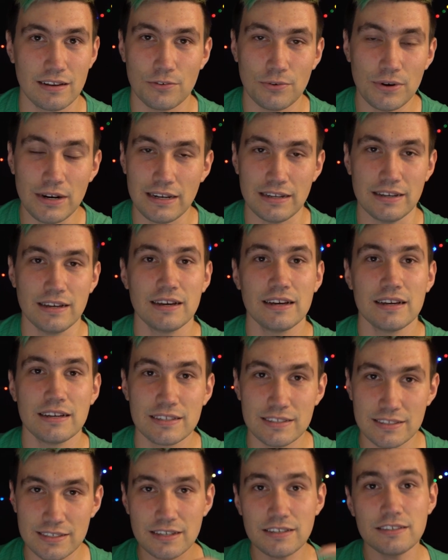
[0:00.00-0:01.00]
Really,
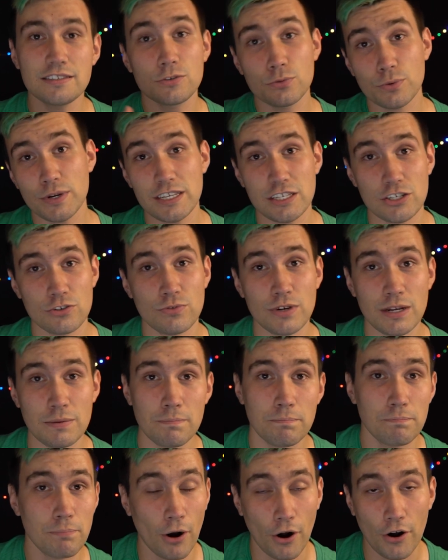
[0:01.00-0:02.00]
since
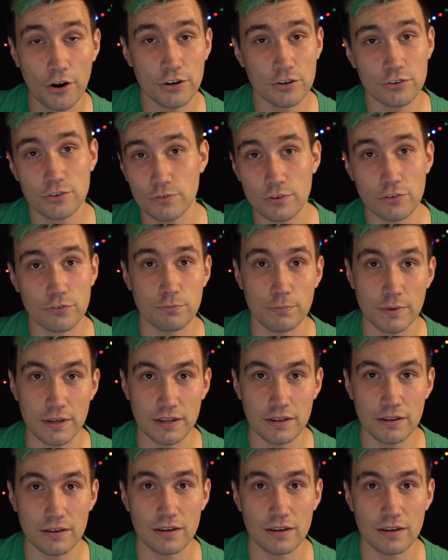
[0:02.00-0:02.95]
Restream partnered with me